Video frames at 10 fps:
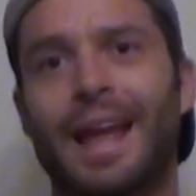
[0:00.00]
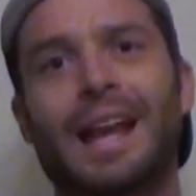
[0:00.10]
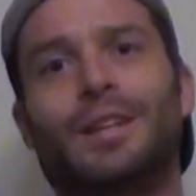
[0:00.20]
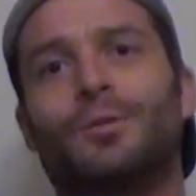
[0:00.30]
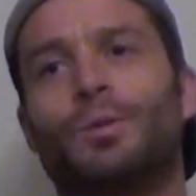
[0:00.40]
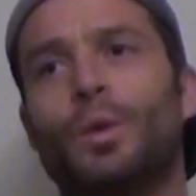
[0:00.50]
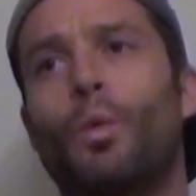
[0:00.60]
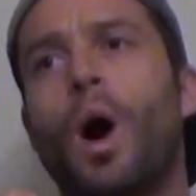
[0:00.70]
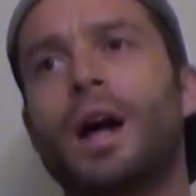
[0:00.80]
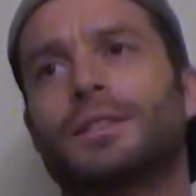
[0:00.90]
and you
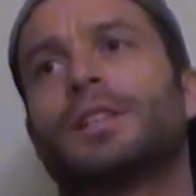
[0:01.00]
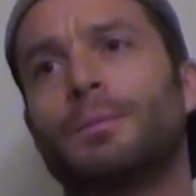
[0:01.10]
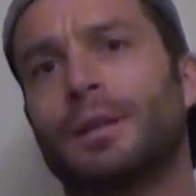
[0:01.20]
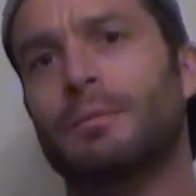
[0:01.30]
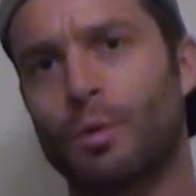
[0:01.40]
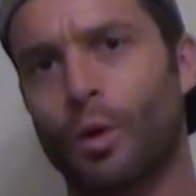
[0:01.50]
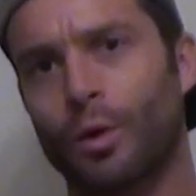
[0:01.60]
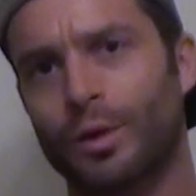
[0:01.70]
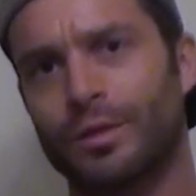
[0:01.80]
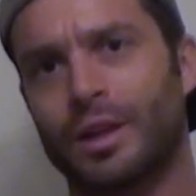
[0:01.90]
want something
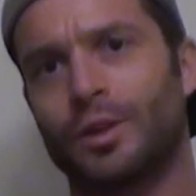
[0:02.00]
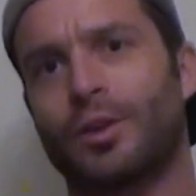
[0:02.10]
more than